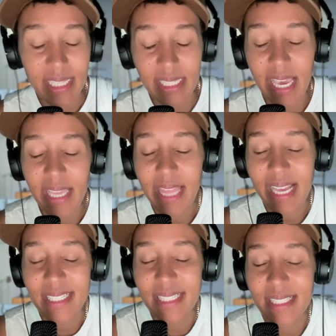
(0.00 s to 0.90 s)
Take
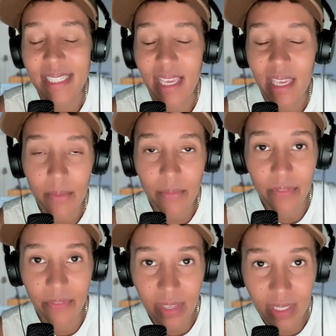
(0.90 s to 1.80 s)
that same
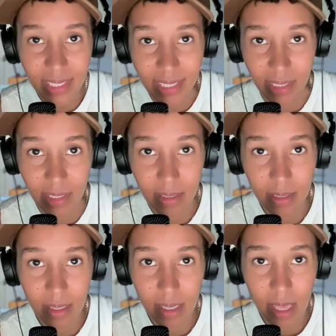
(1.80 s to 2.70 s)
feeling
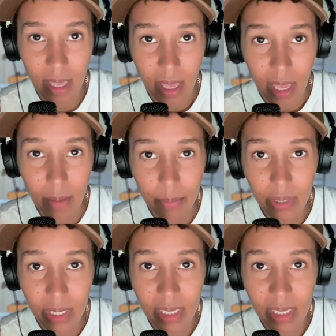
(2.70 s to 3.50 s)
and put